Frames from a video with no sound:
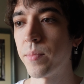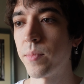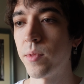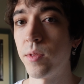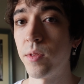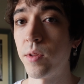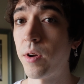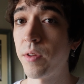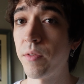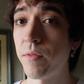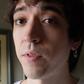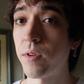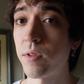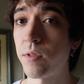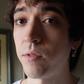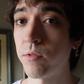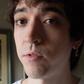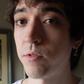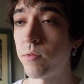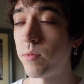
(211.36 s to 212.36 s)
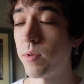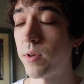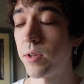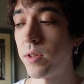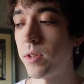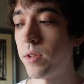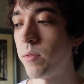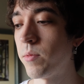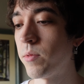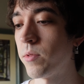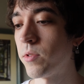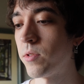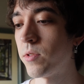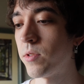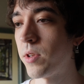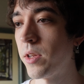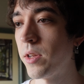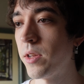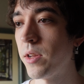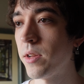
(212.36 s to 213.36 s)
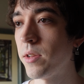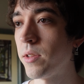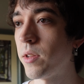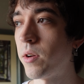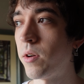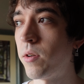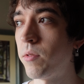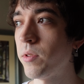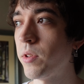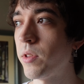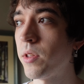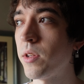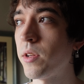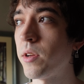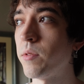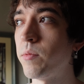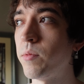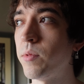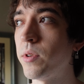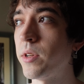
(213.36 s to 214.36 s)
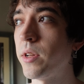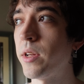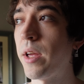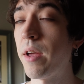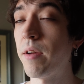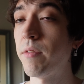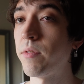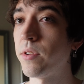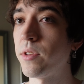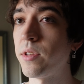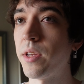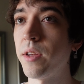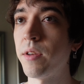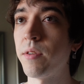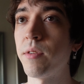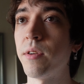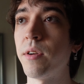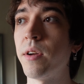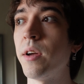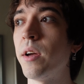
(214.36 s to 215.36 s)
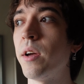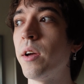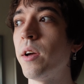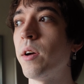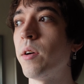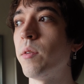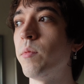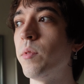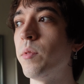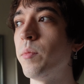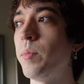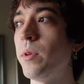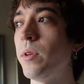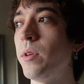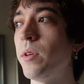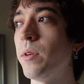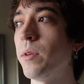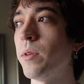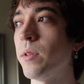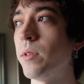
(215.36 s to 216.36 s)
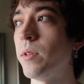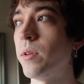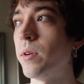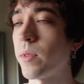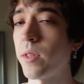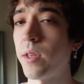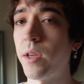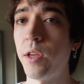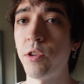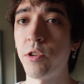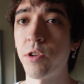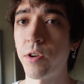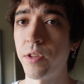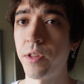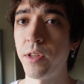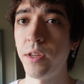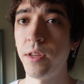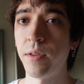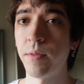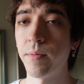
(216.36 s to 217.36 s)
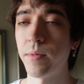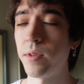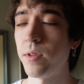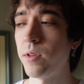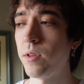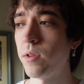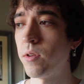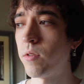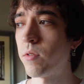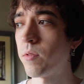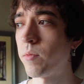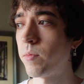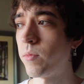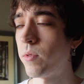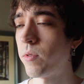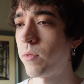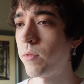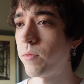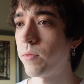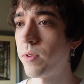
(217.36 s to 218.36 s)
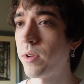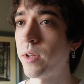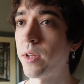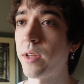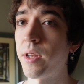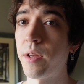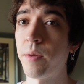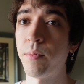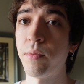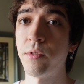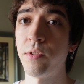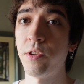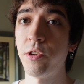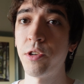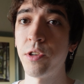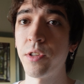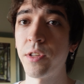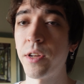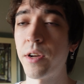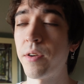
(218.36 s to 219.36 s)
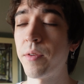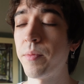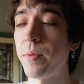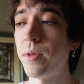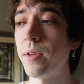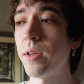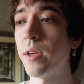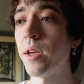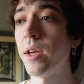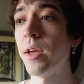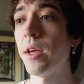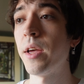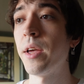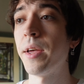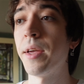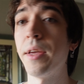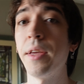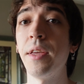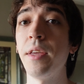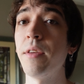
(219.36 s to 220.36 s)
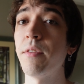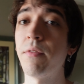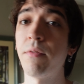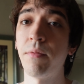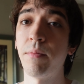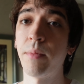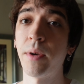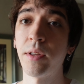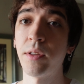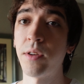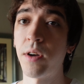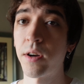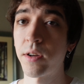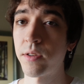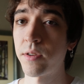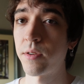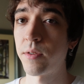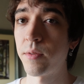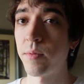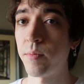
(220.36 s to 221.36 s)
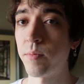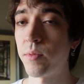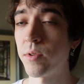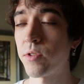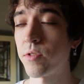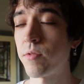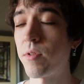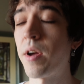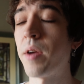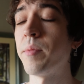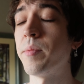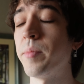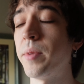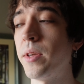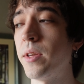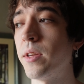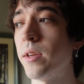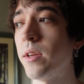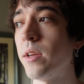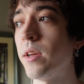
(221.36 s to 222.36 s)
not even close to what he was taking. The only thing I would ever take would be the HRT, the hormone reposition therapy, if my doctor prescribed me.